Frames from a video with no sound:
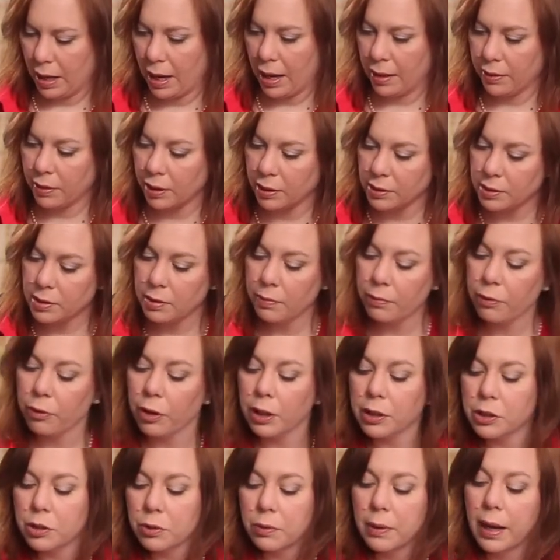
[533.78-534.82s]
and then some
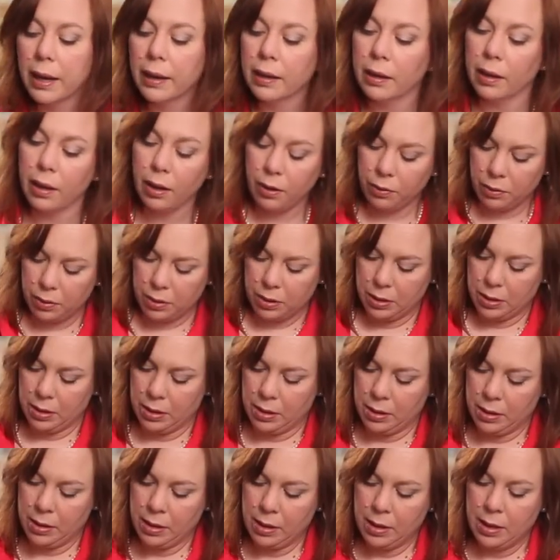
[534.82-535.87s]
fresh oregano.
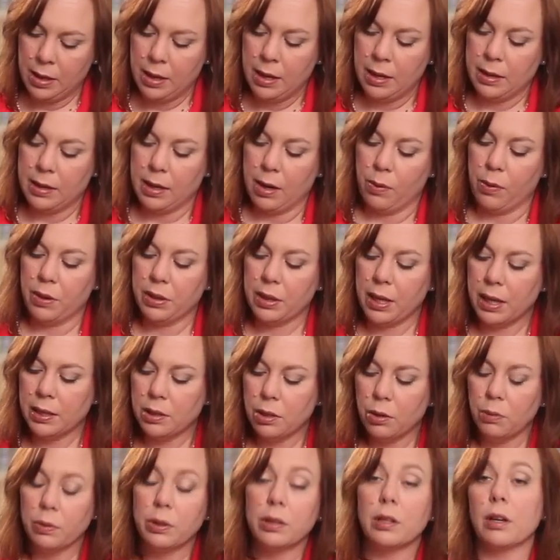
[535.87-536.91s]
Now what they
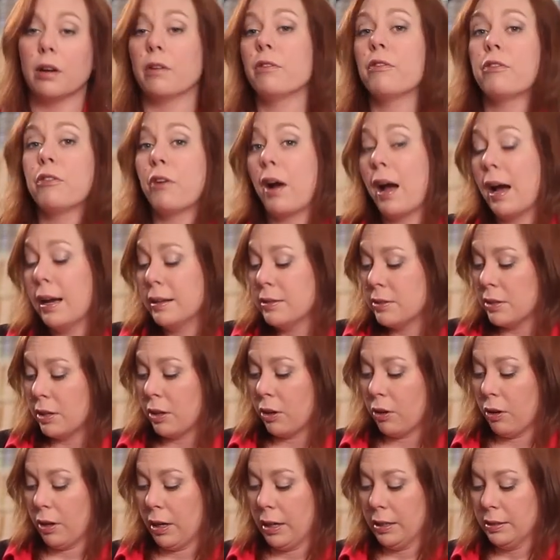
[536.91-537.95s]
do with their fries in
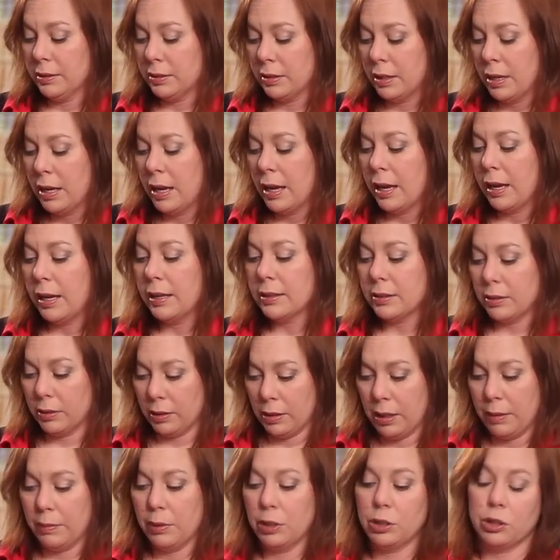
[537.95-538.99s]
Greece is
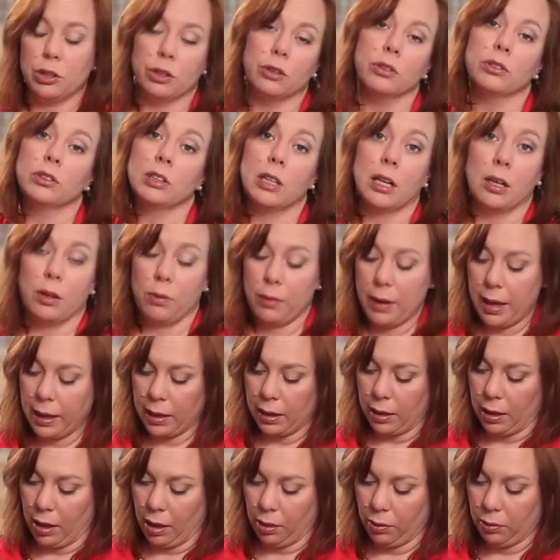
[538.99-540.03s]
lemon juice and
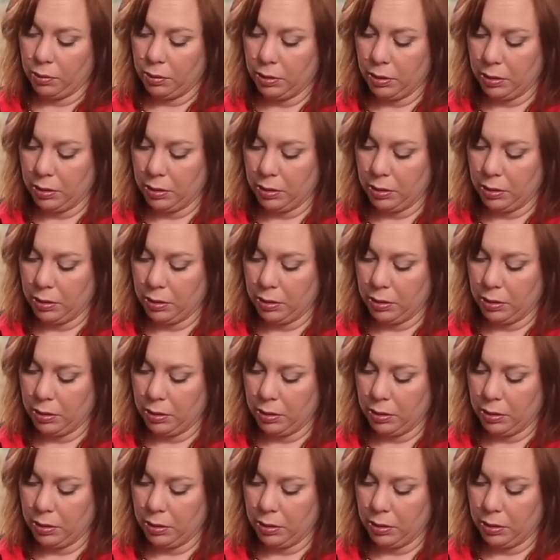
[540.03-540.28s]
oregano.